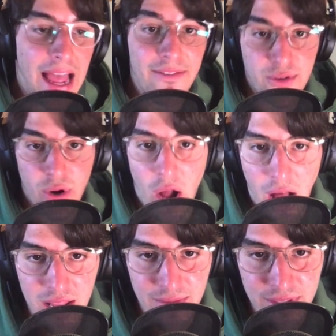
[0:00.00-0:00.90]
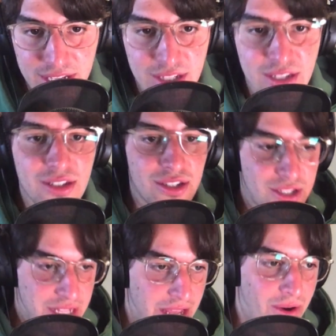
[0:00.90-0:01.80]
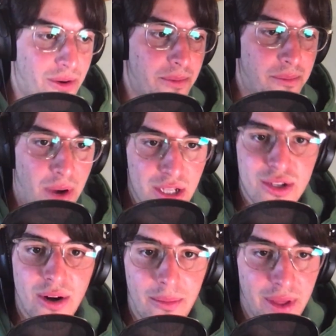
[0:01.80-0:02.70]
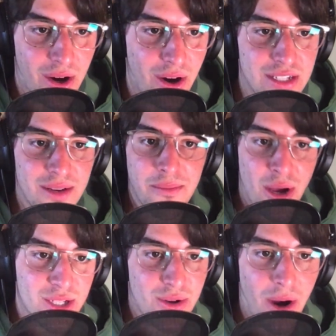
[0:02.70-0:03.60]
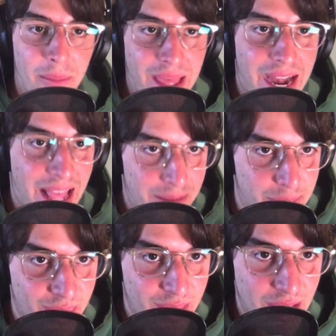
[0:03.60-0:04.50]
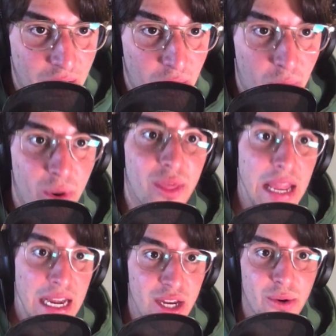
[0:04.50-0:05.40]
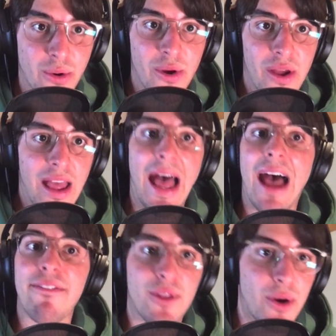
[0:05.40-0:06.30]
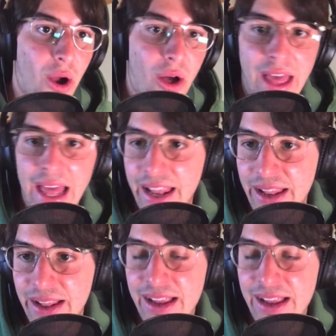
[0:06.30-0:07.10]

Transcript: after all of this, still muster up the courage and muster up that empathy within you after all that